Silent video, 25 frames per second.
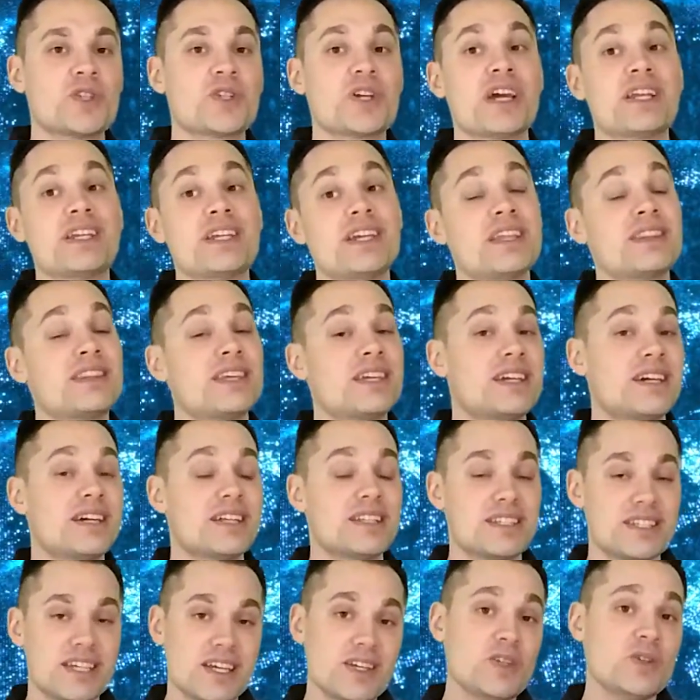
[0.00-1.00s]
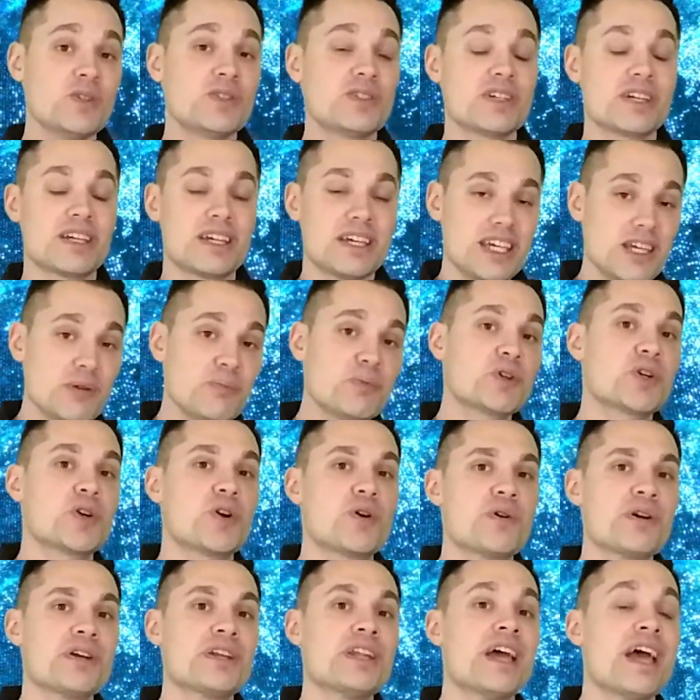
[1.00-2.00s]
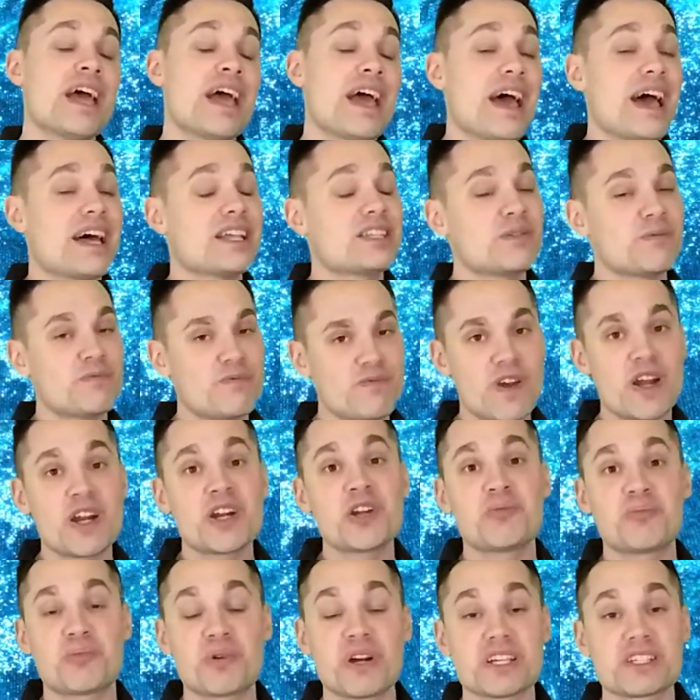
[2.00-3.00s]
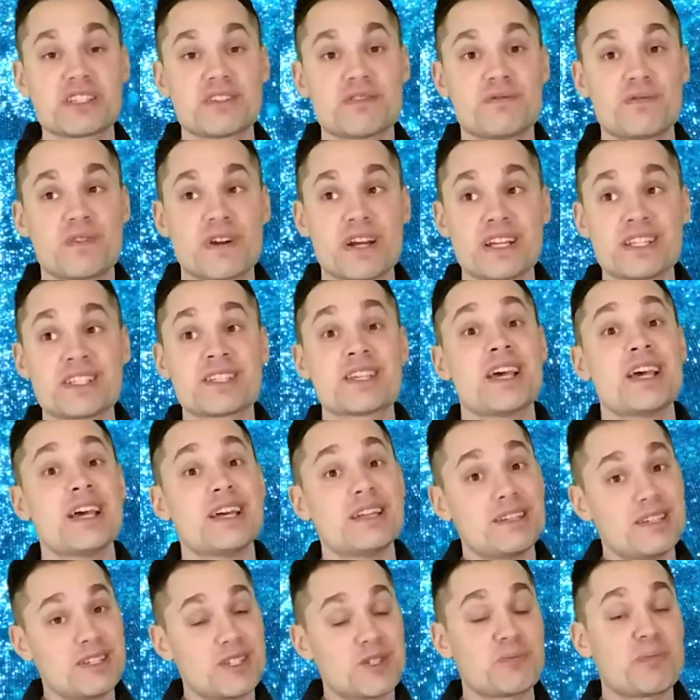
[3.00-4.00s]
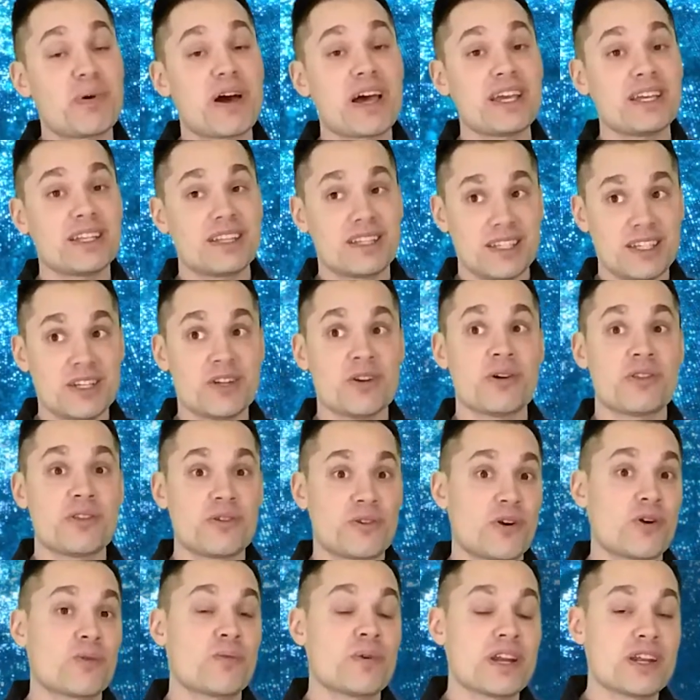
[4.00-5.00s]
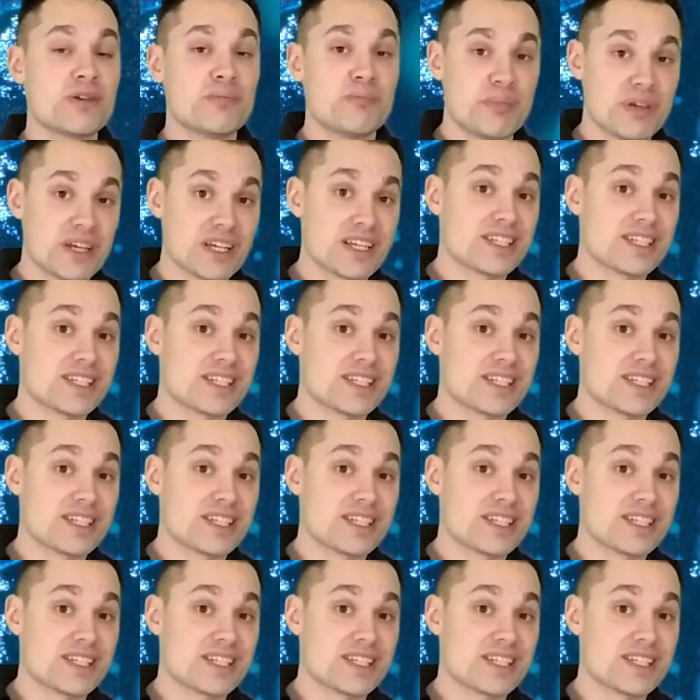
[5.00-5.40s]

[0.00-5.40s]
and yet they continue to keep growing at some very impressive rates despite, you know, their already big